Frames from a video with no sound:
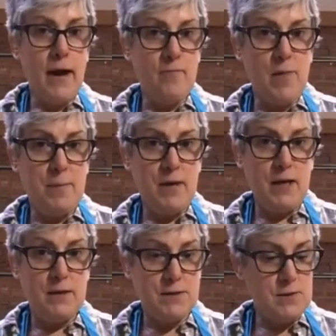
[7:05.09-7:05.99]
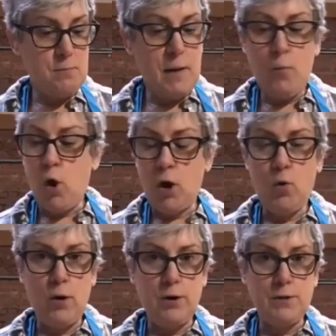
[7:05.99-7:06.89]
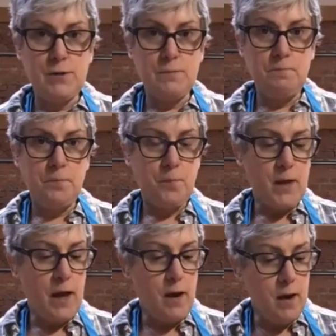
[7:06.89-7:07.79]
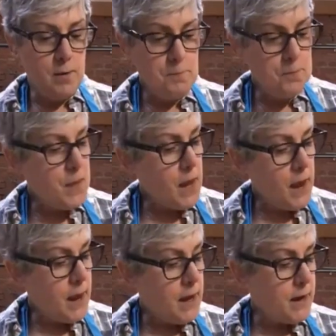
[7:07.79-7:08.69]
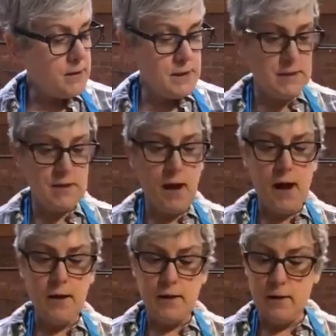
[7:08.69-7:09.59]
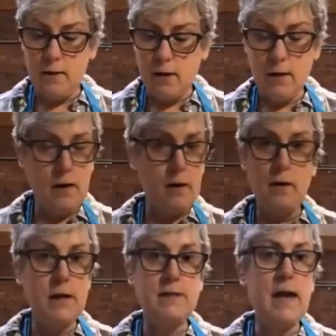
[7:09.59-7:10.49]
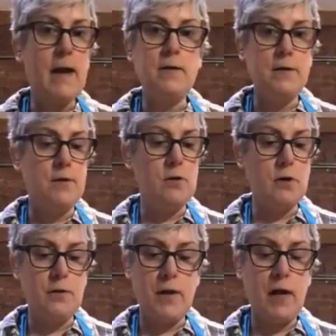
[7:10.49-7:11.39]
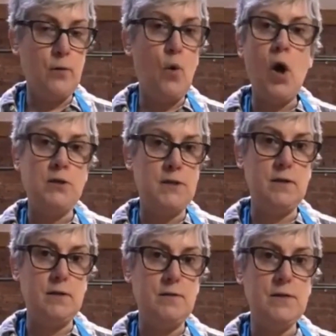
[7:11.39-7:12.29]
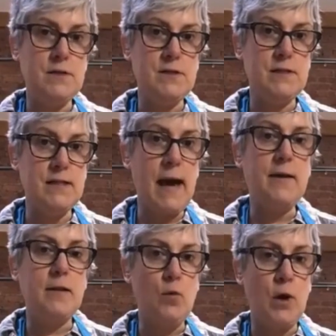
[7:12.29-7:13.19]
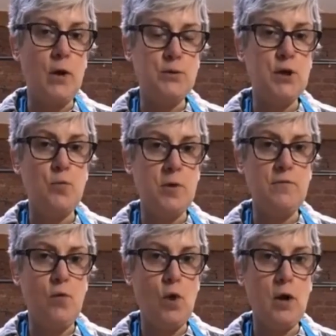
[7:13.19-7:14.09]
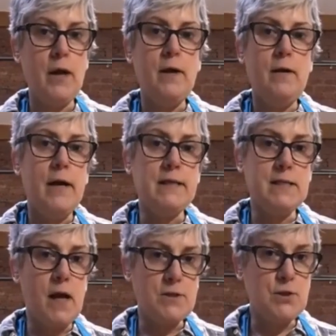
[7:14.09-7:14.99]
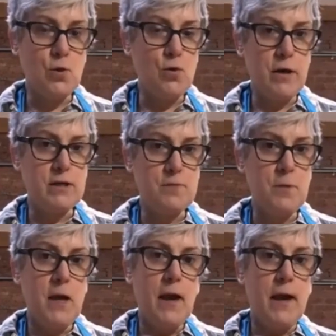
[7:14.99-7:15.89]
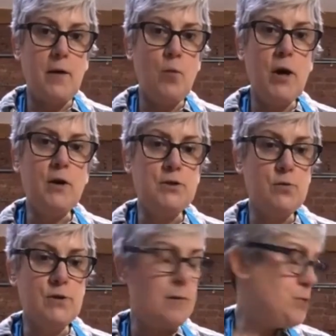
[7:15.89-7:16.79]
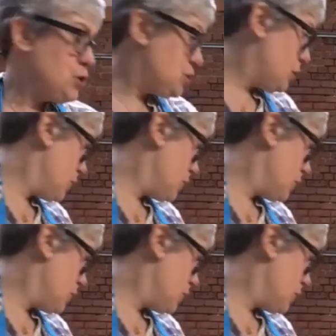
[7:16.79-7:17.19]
now I have my piece, my barn quilt. And it's got exactly the look that I wanted. This is exactly what I was hoping for. It's not so crisp. And what I'll do is